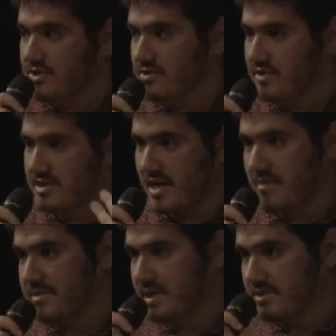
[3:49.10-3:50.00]
do these
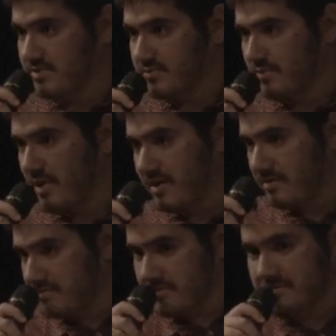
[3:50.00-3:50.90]
computations required
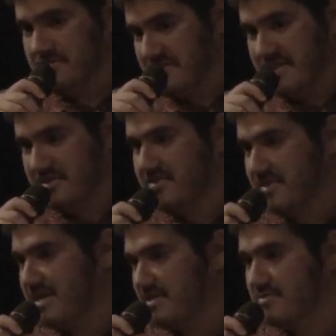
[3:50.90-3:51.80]
for the
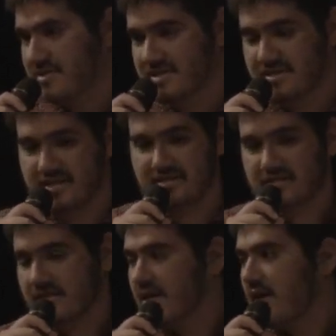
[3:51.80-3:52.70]
internet to exist,
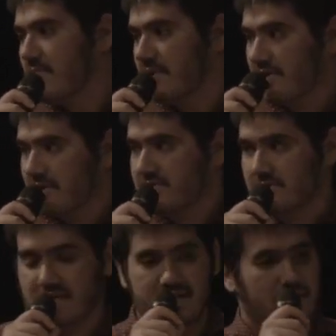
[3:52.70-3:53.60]
but also heat a